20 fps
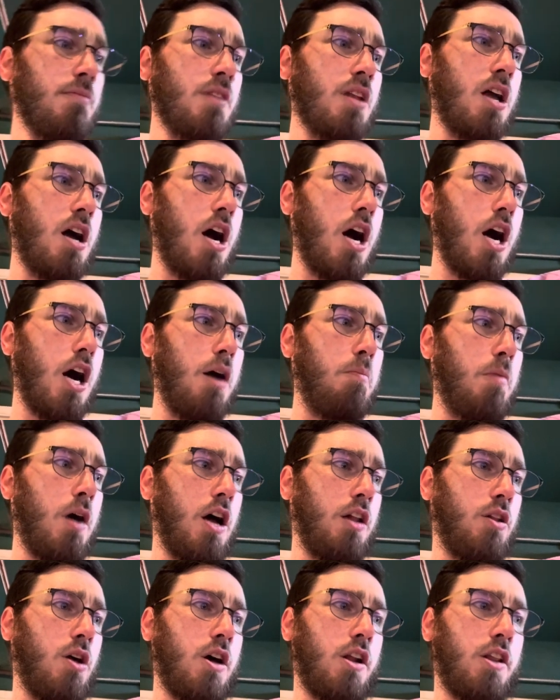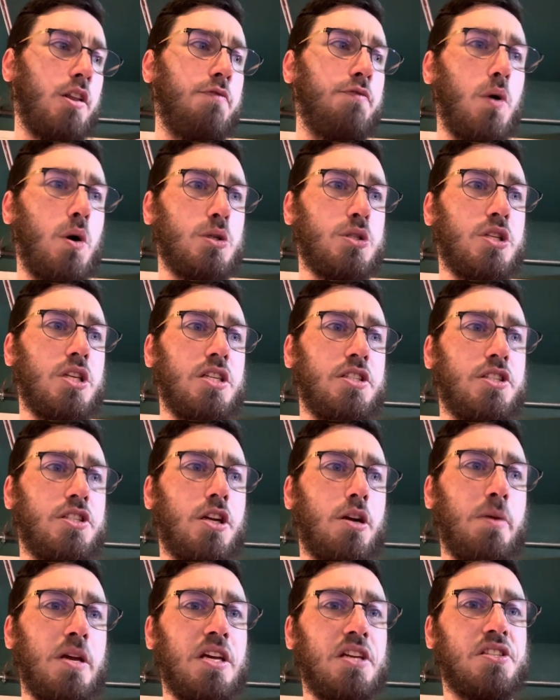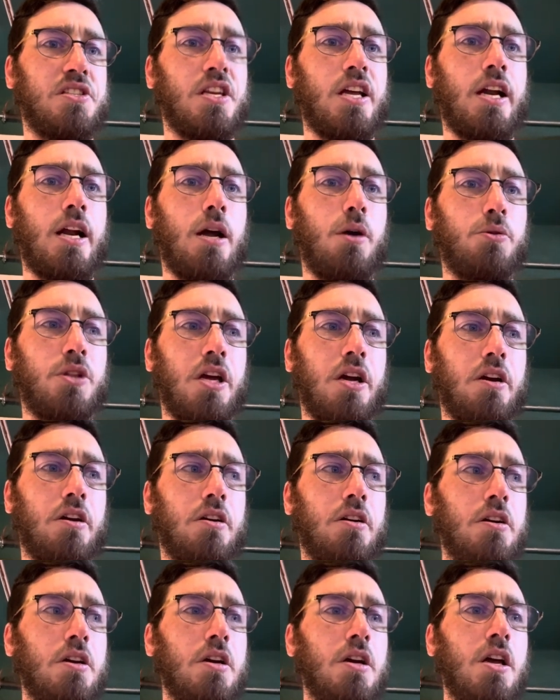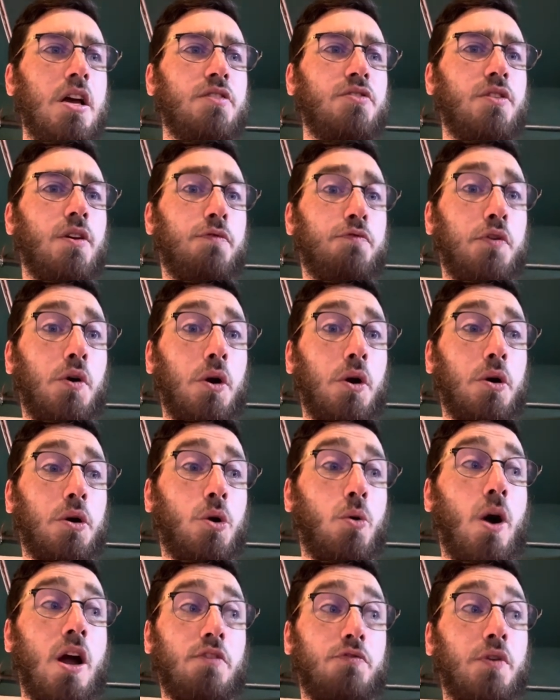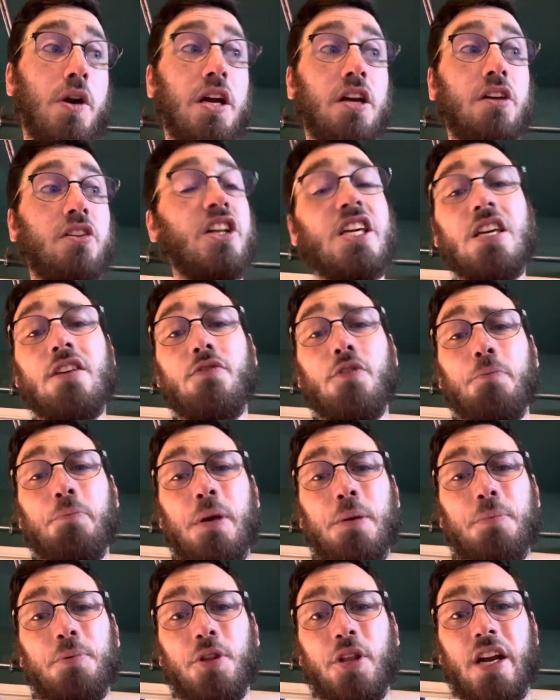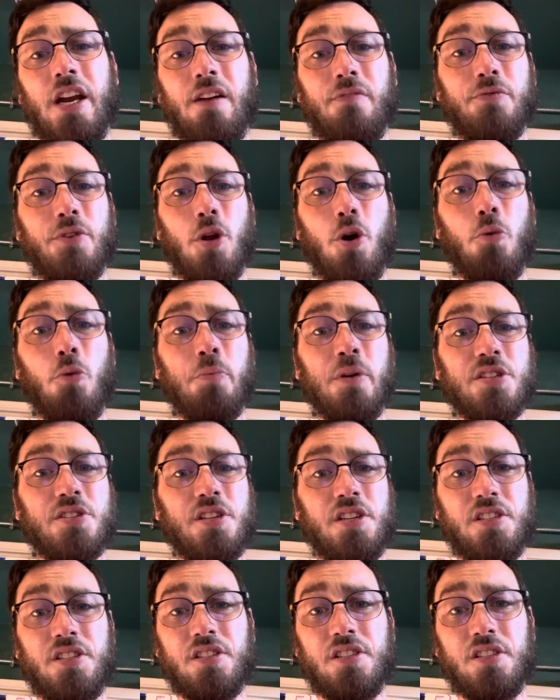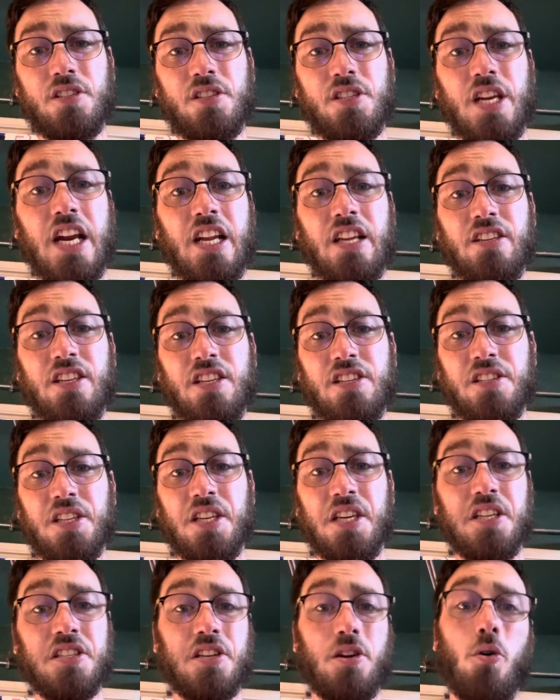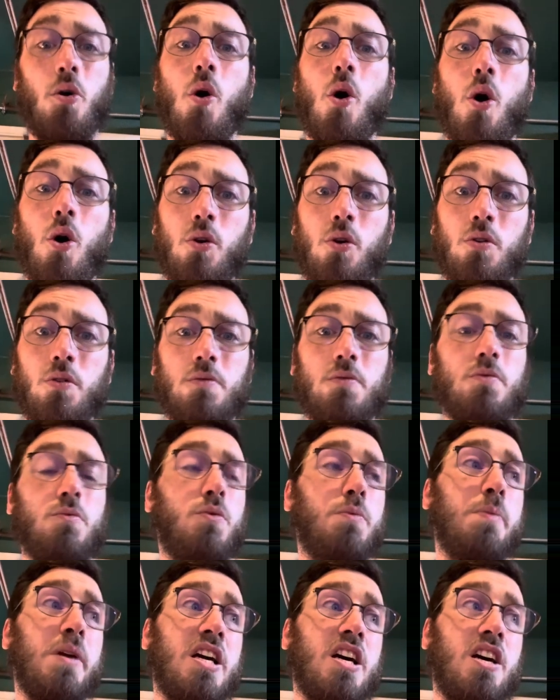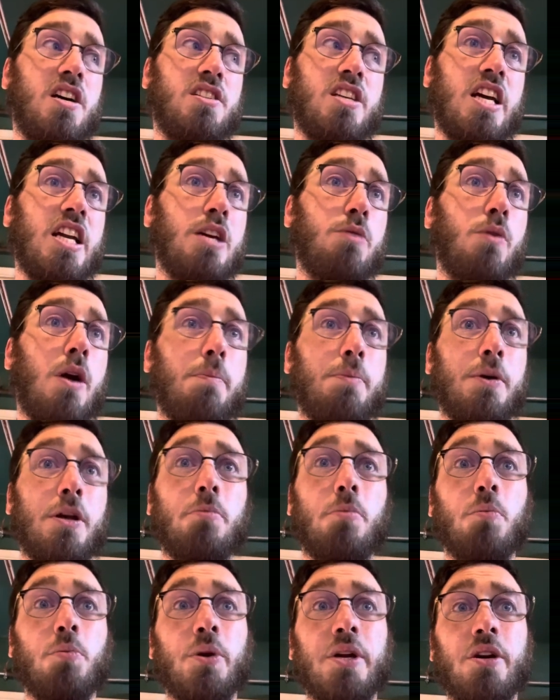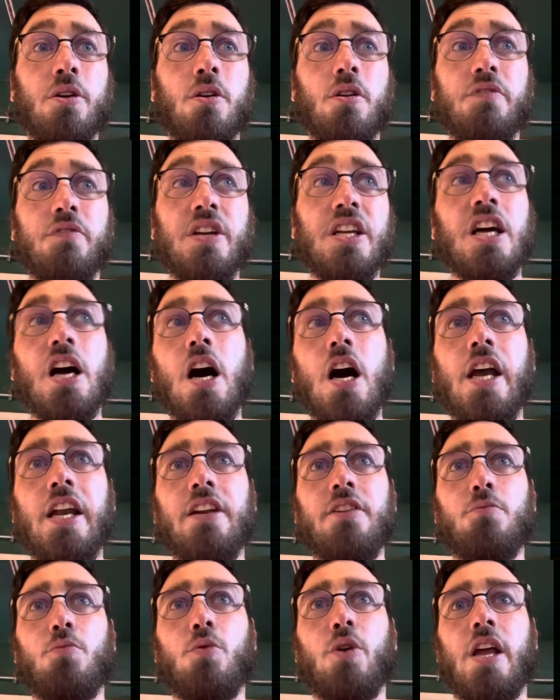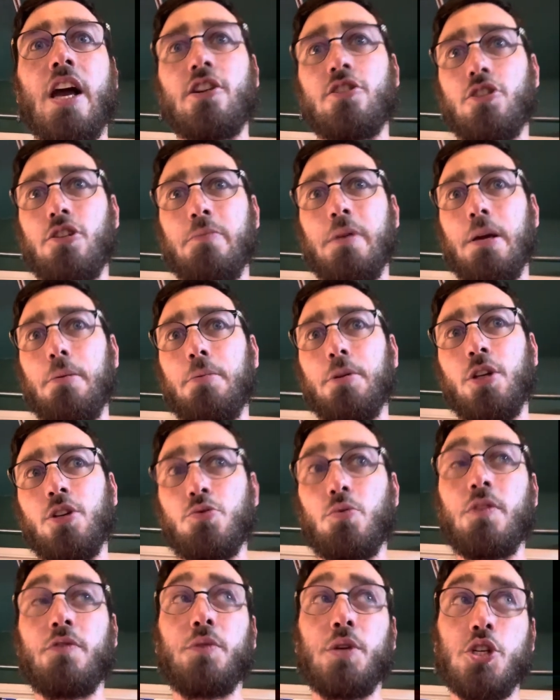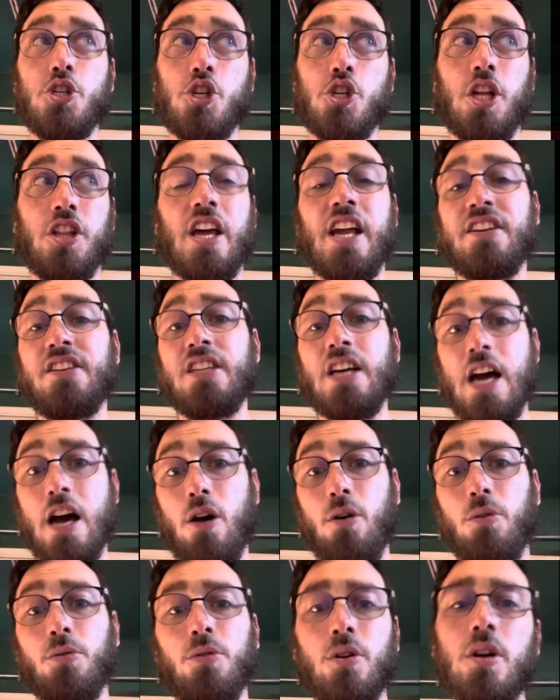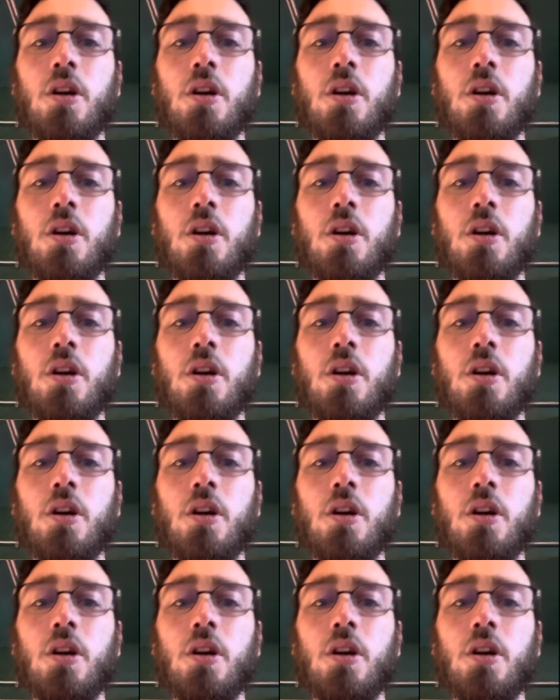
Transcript: a lot of the false things that are being said out there, for, quite frankly, even people that have no business stating these things at all, because any reputable breeder of any kind would actually be able to swiftly shut that down,